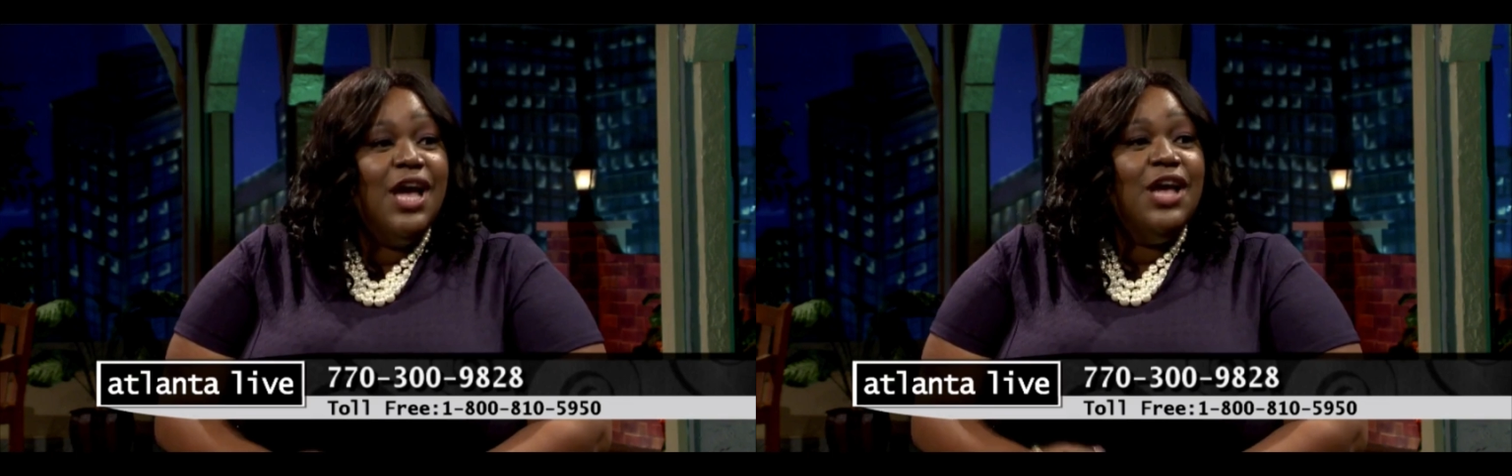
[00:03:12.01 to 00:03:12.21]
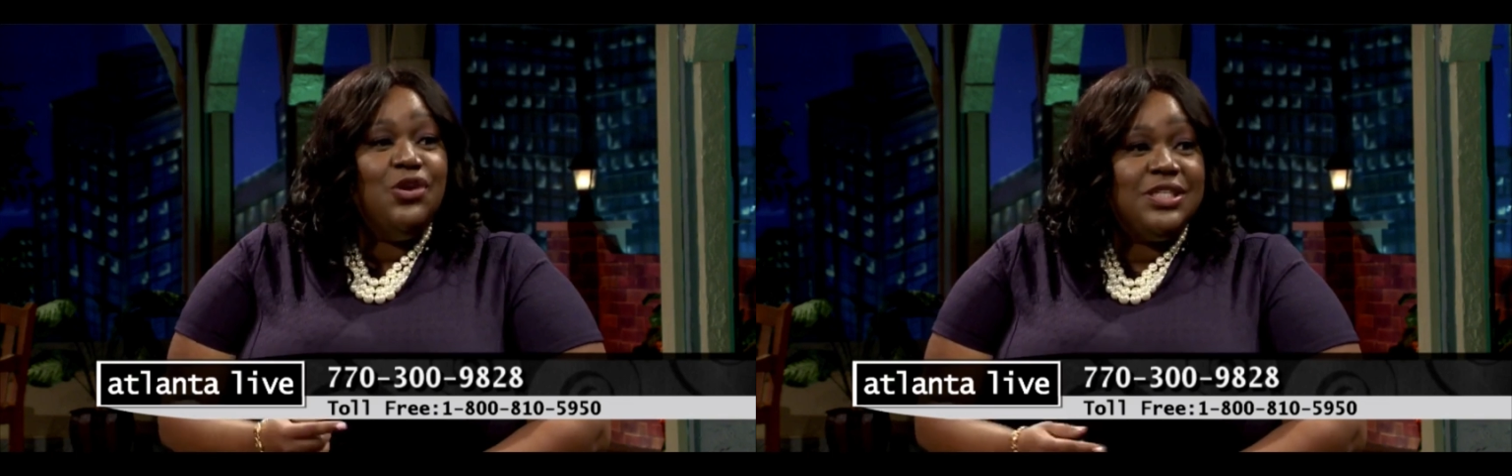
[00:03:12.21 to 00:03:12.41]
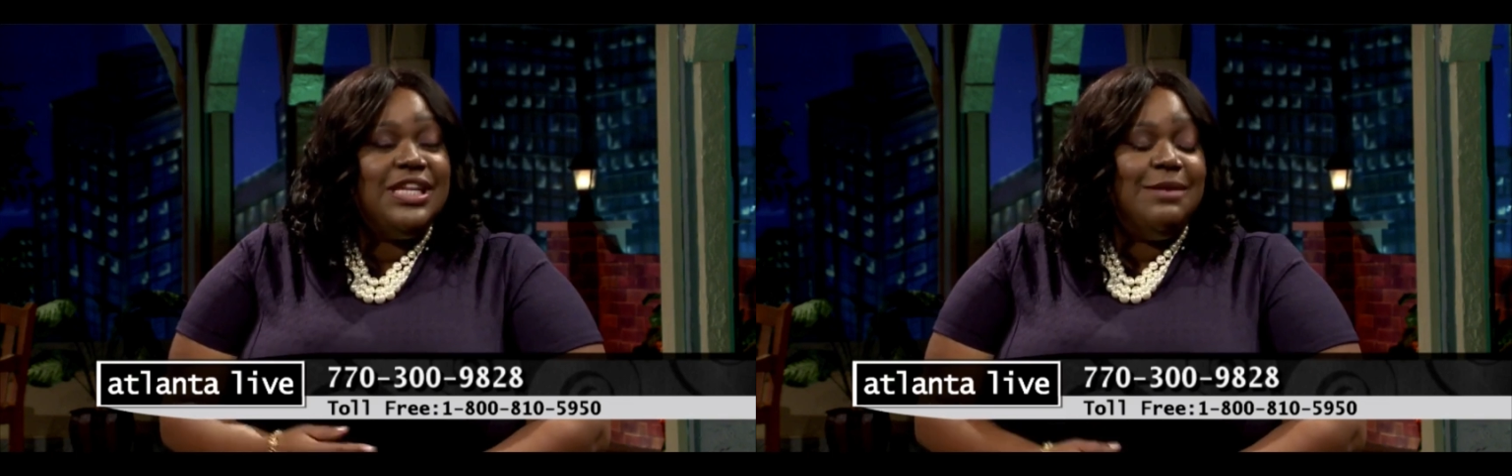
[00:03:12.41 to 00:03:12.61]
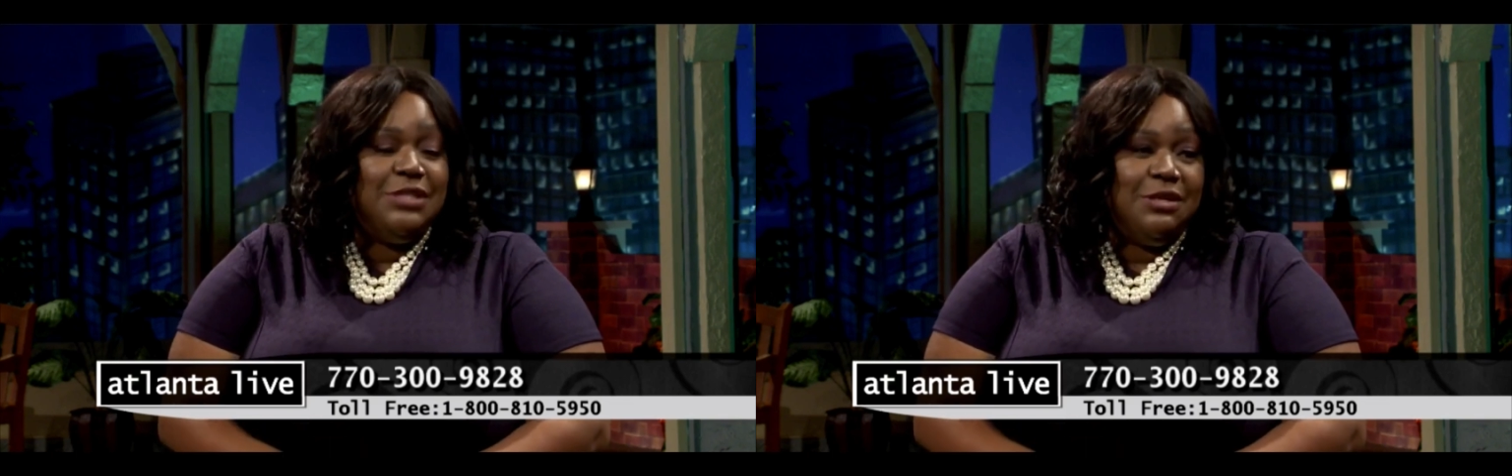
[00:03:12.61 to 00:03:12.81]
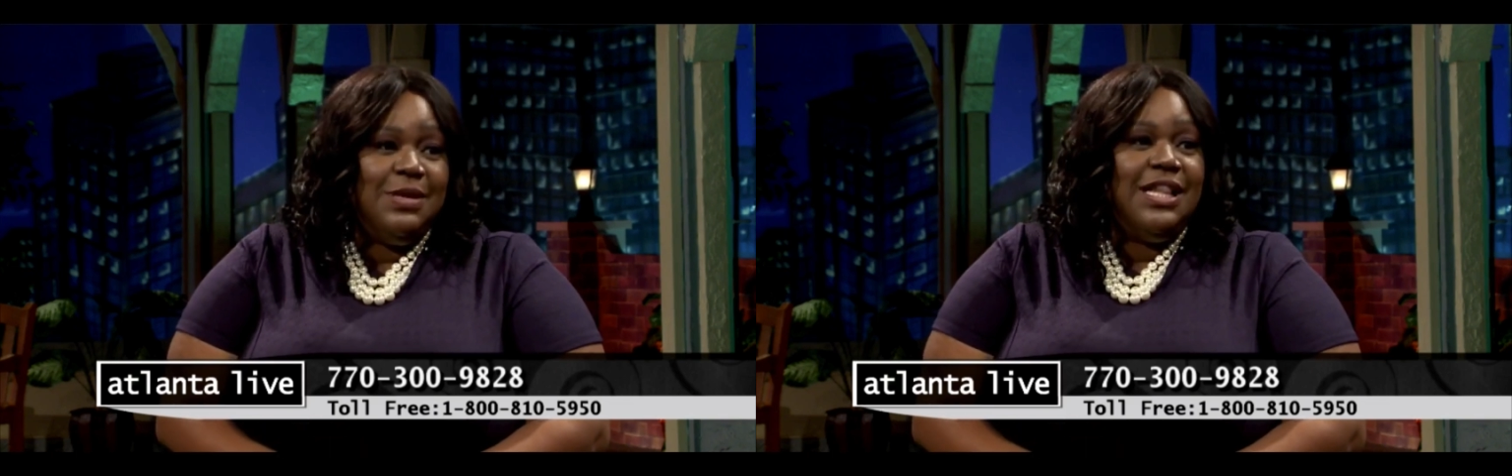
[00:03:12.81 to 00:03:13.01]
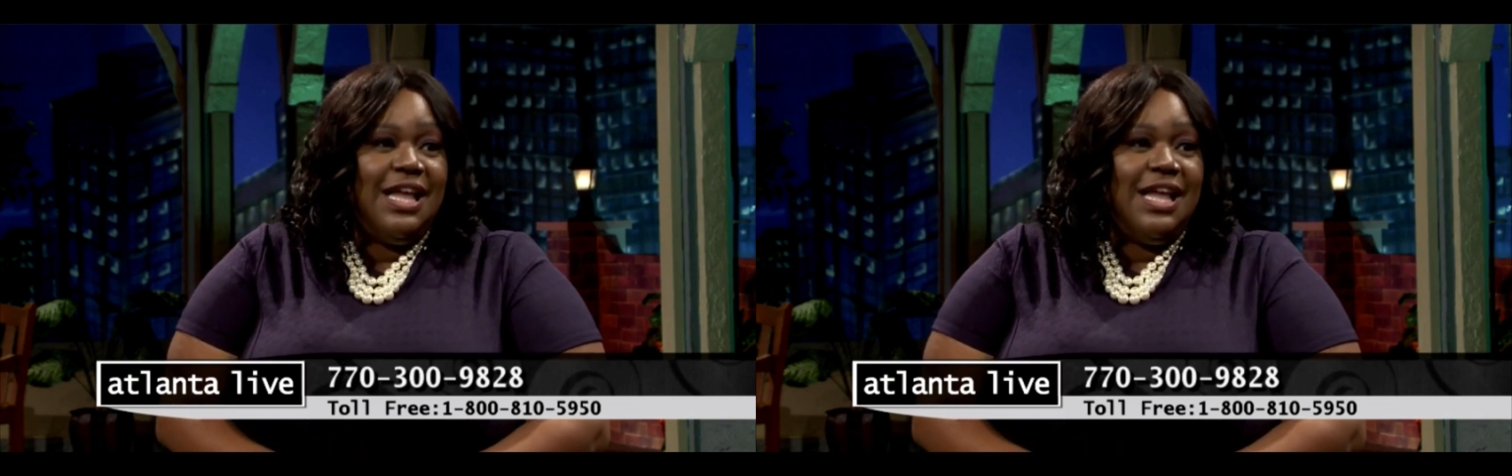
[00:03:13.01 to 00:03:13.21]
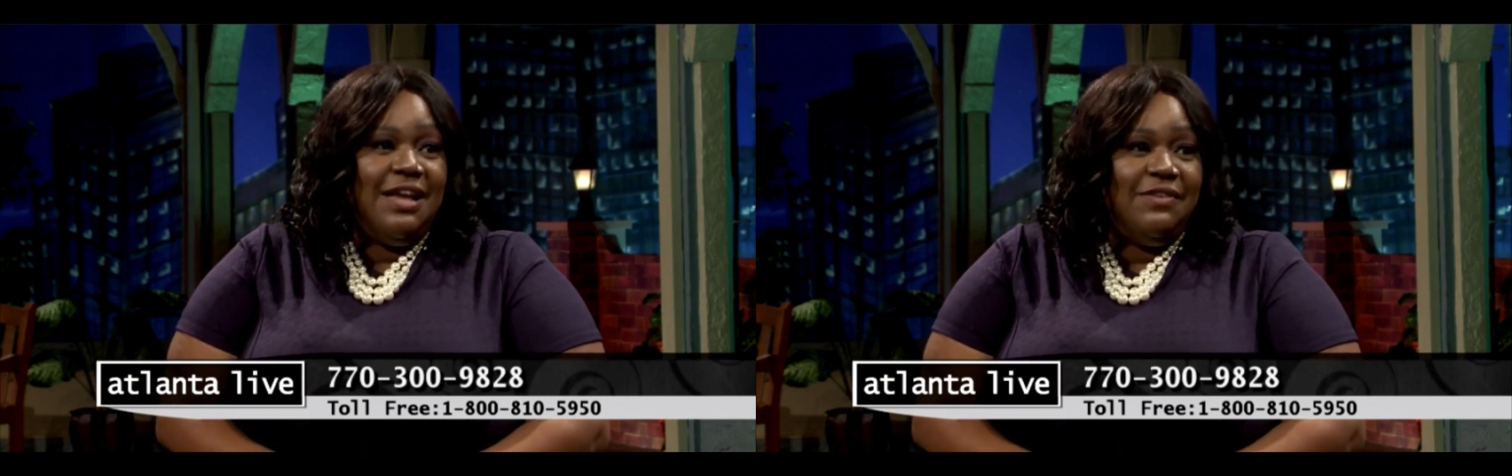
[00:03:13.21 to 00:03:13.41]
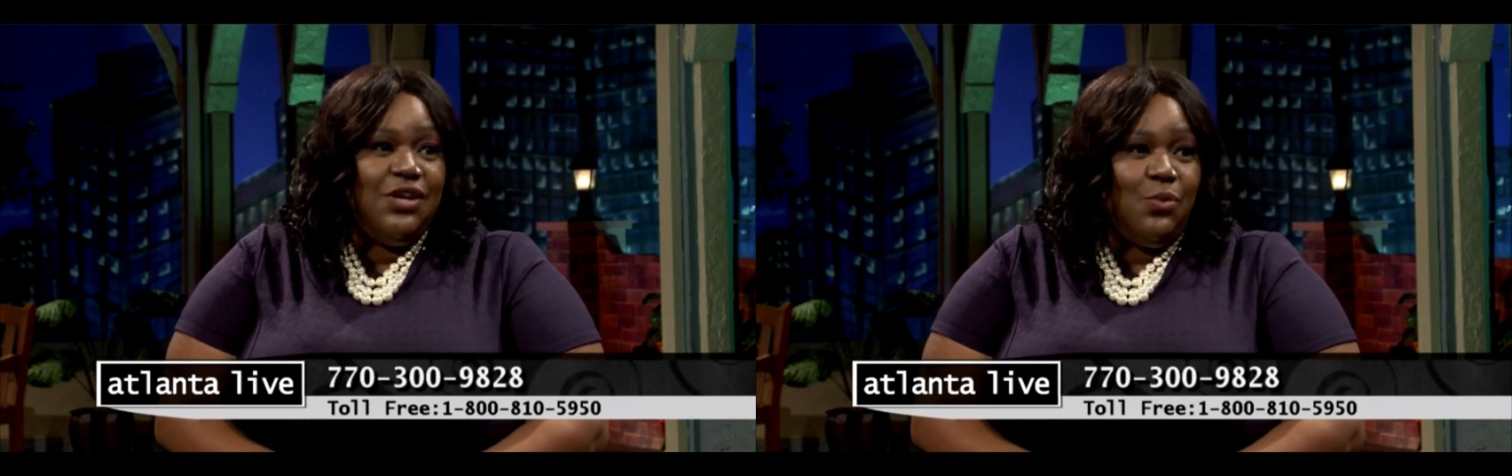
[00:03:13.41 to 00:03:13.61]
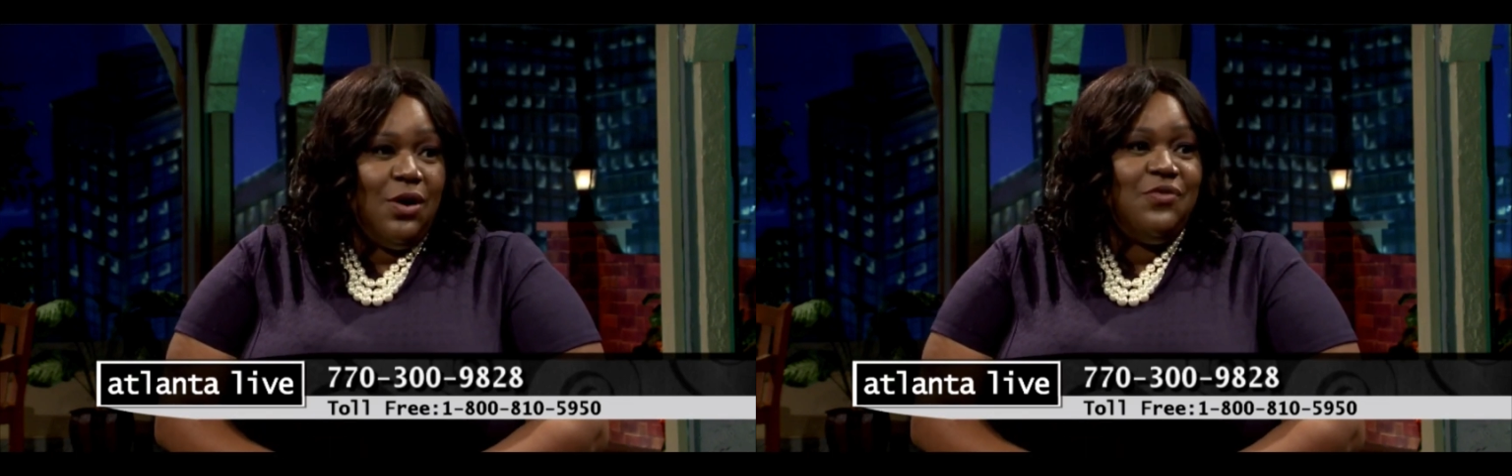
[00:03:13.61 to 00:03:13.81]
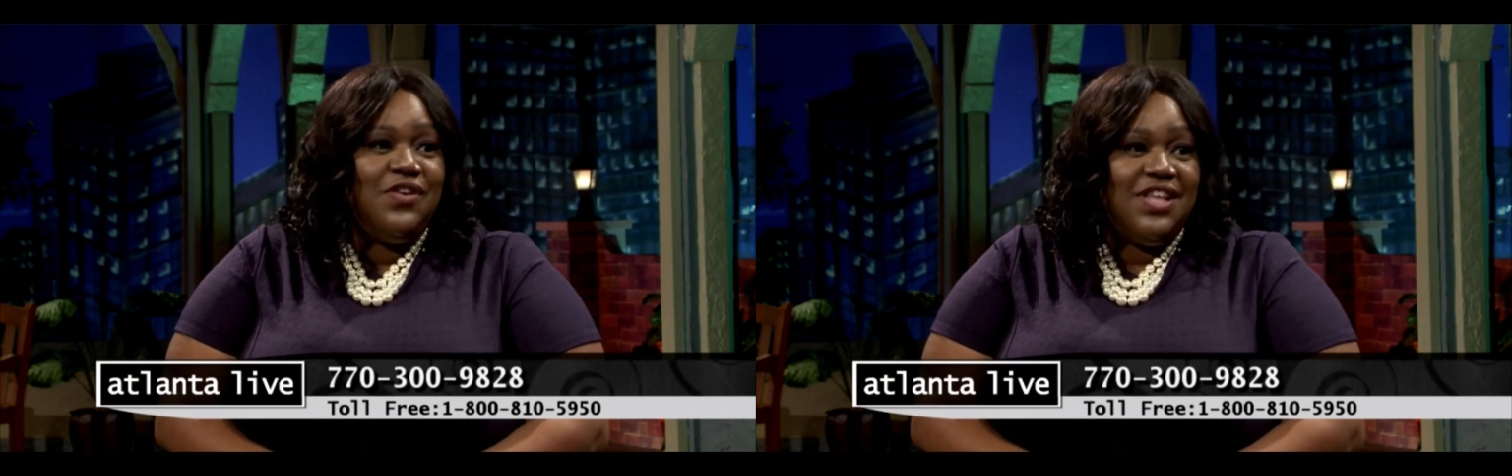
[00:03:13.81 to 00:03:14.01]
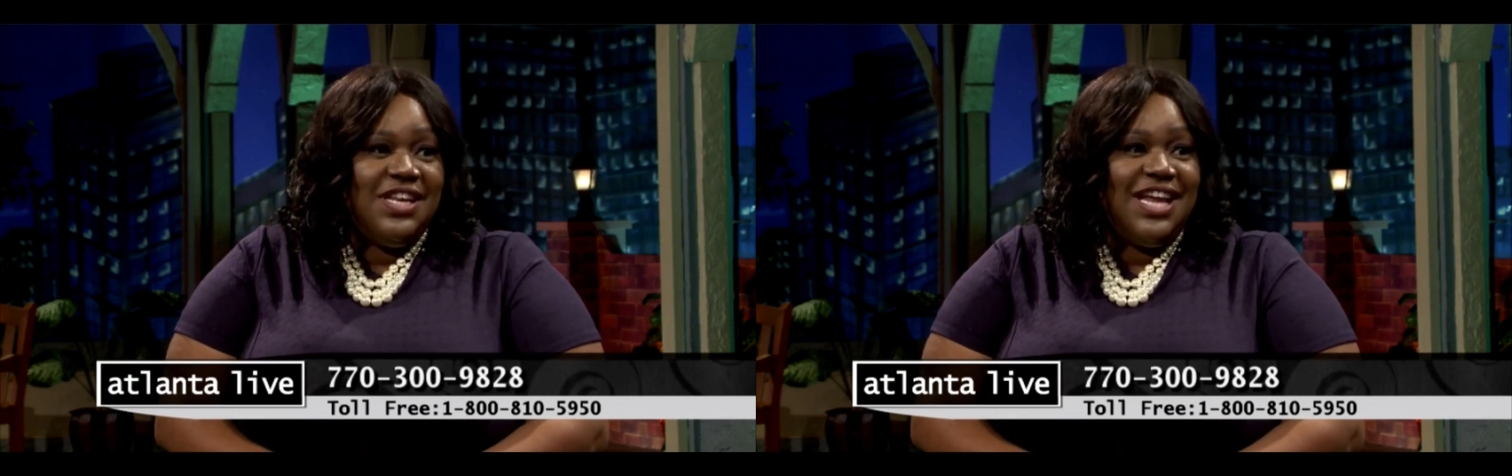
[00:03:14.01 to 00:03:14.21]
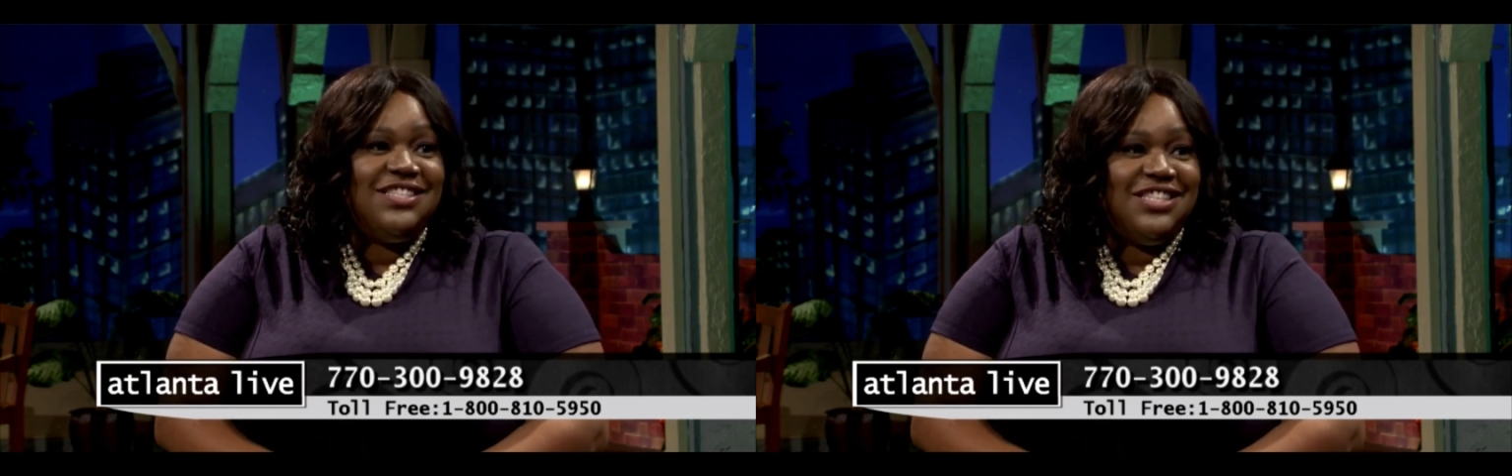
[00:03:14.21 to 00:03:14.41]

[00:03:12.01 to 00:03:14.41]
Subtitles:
your stamp should be left here on the world for the next